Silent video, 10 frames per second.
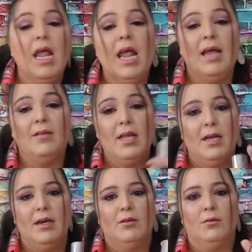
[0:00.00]
And
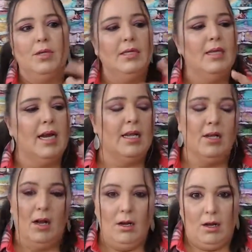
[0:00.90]
then the reason that I
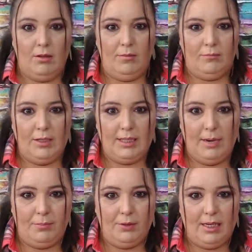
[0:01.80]
got all them free
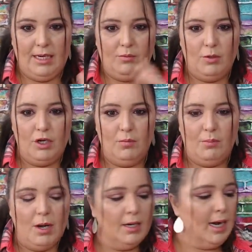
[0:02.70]
samples is when you
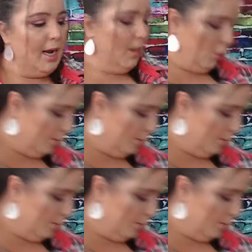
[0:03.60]
bought a Urban